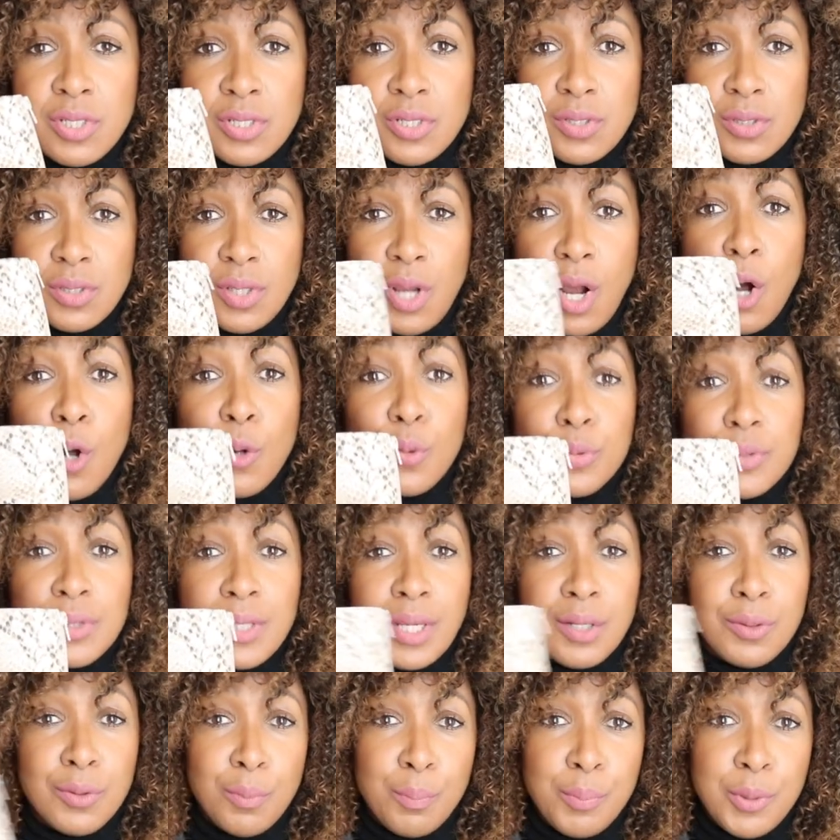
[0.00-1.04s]
just the whole
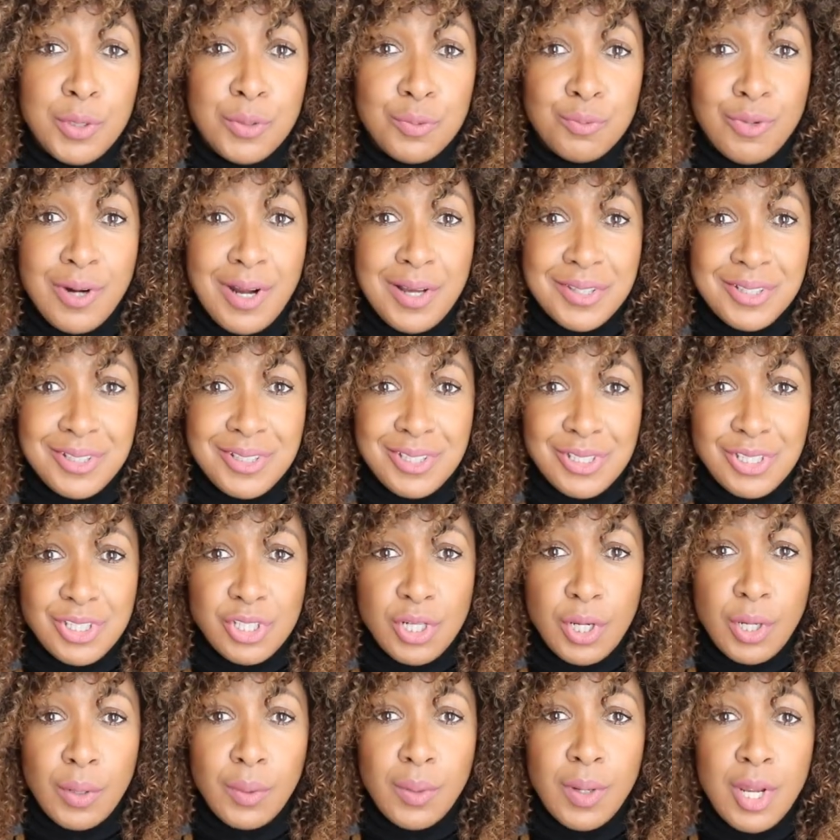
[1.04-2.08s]
thing or boot rather to
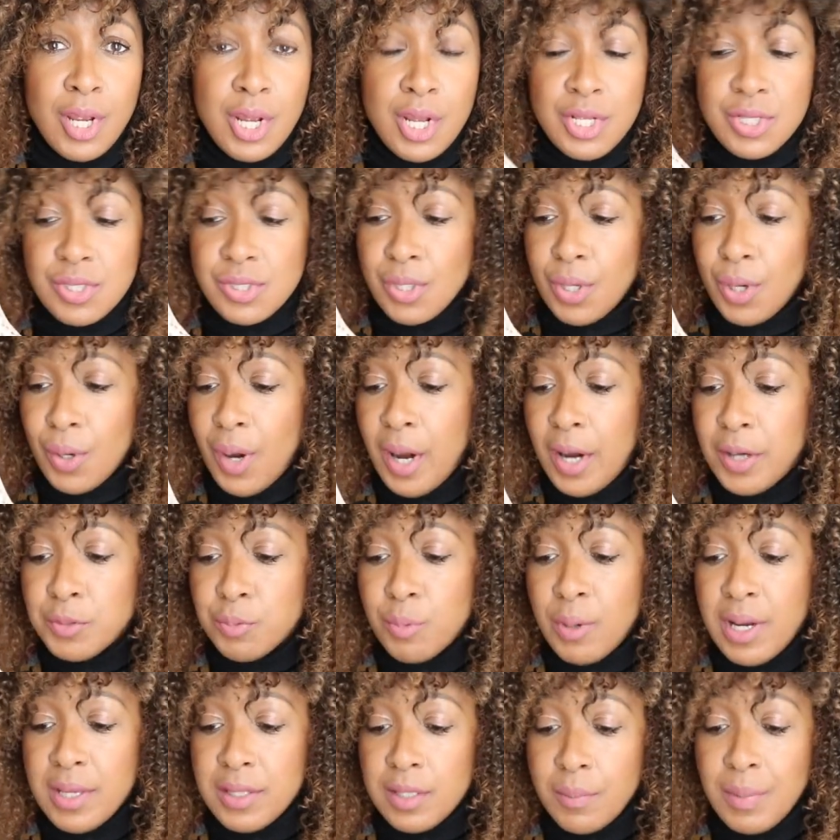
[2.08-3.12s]
show. So I would
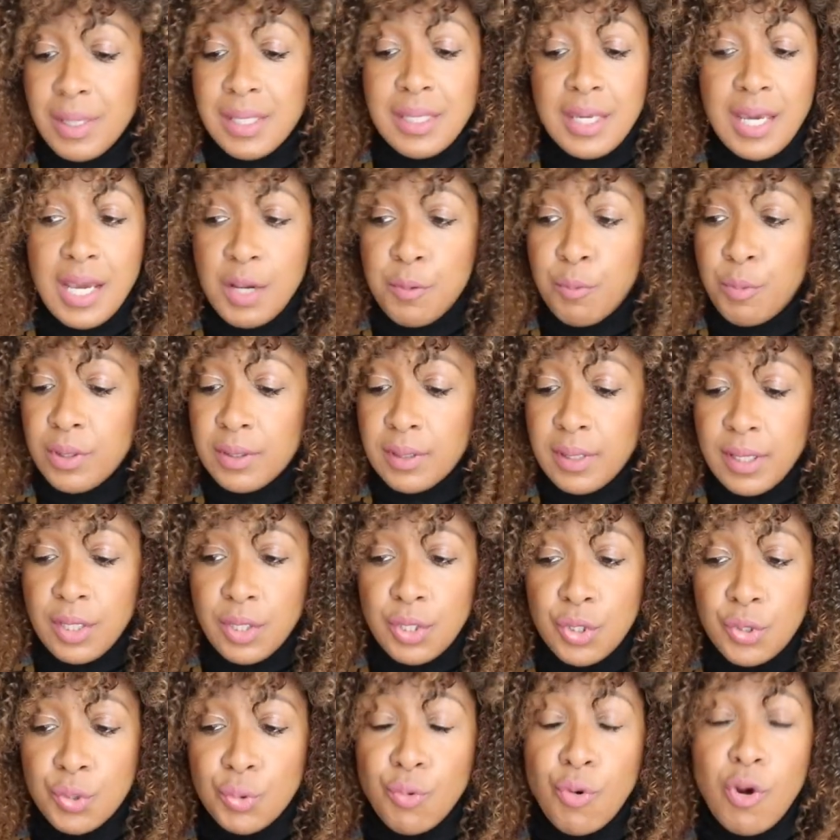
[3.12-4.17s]
wear them again with
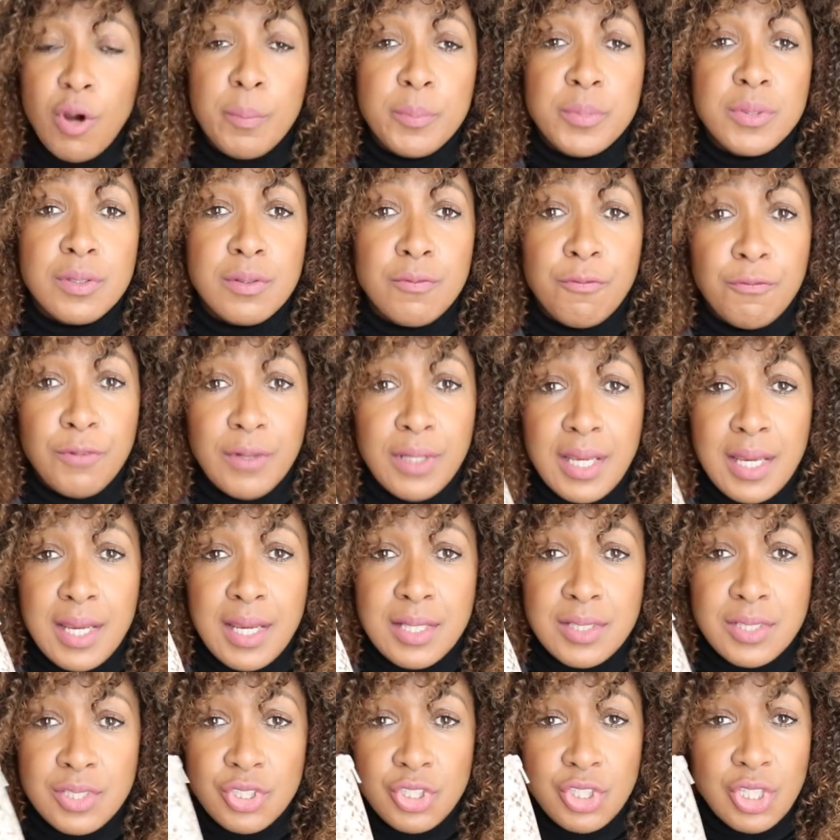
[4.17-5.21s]
like cropped
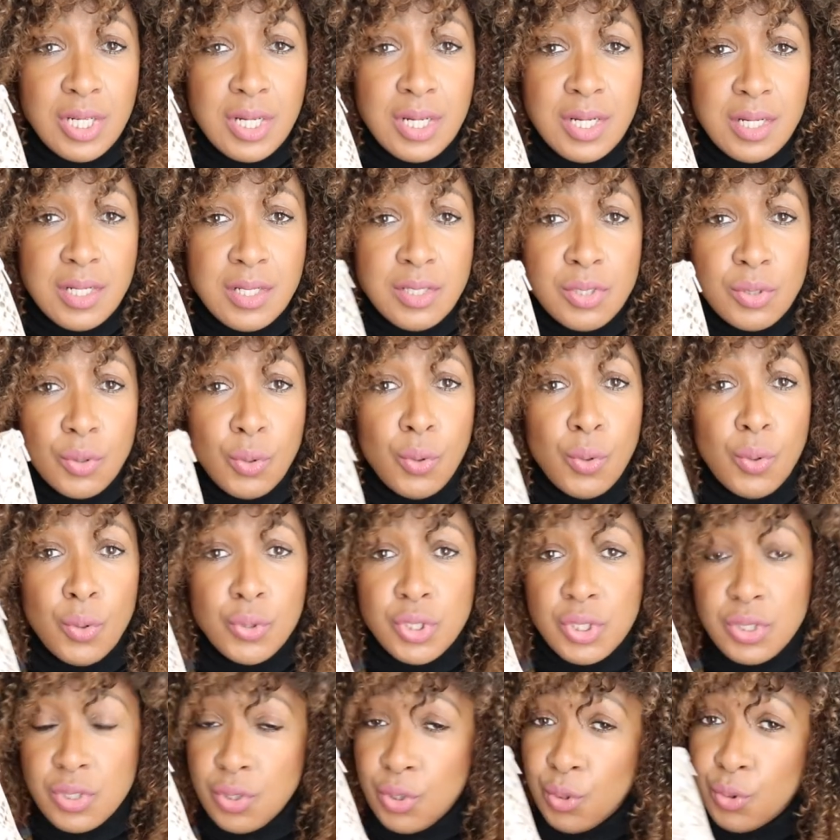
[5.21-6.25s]
flared jeans or
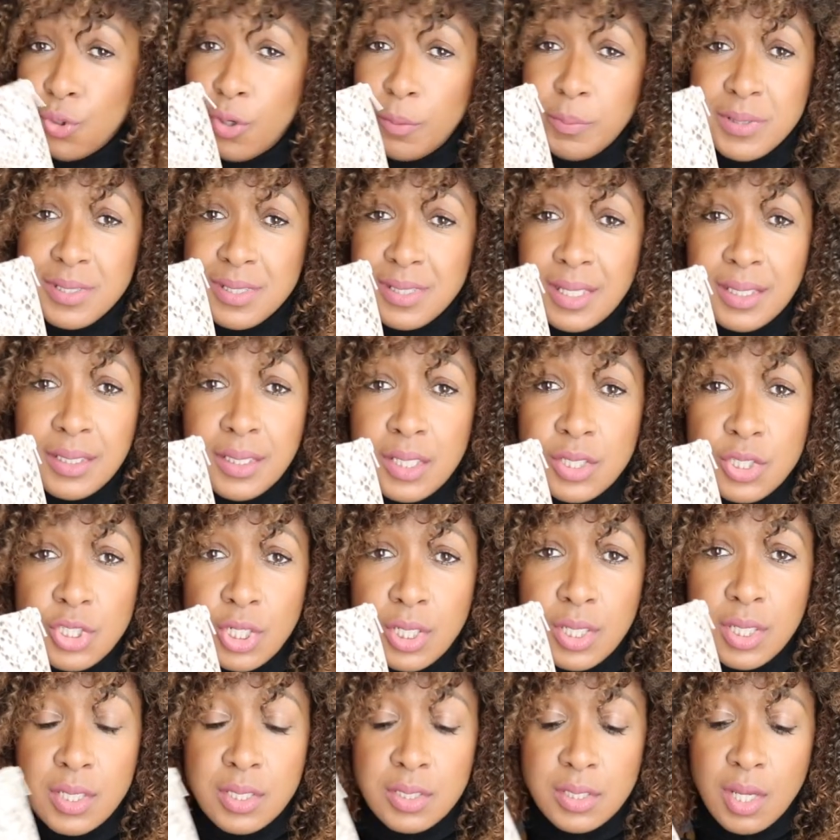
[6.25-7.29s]
just cropped skinny
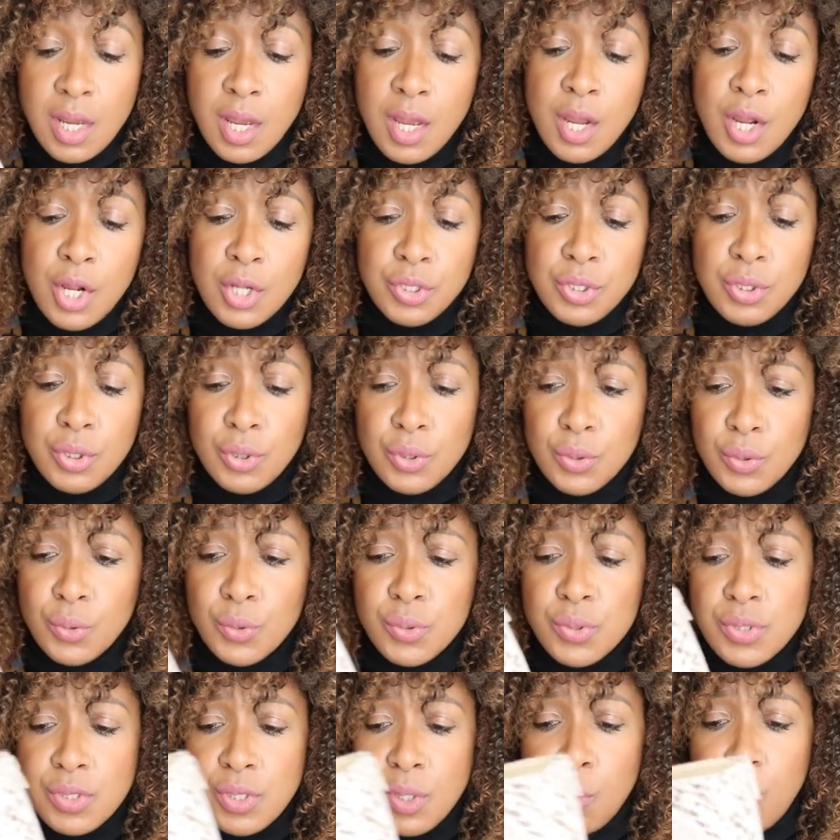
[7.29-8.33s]
jeans. You could
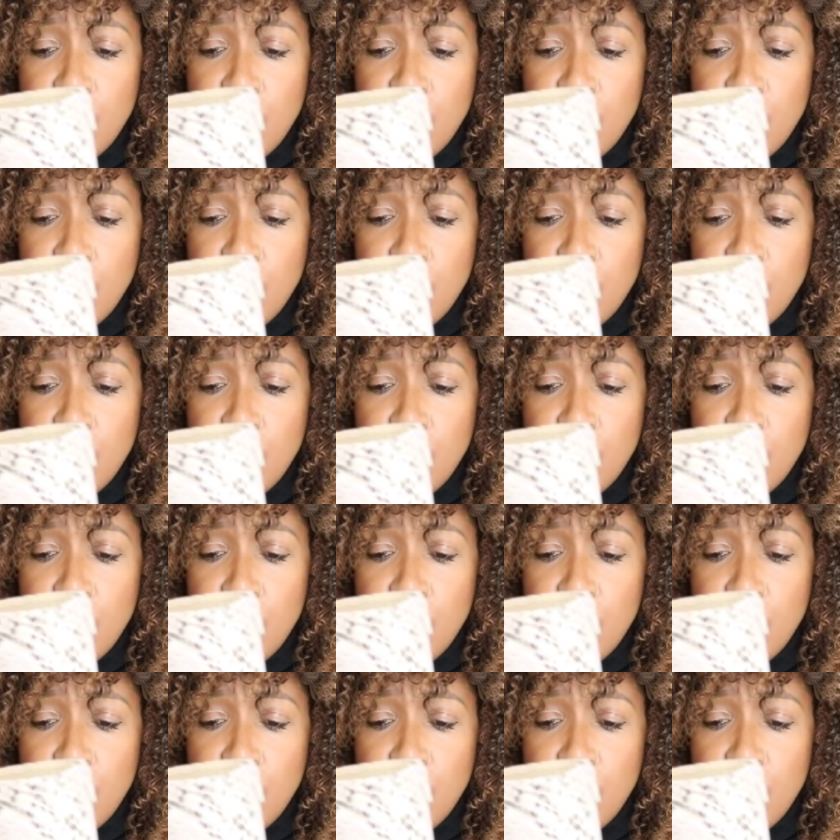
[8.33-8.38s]
also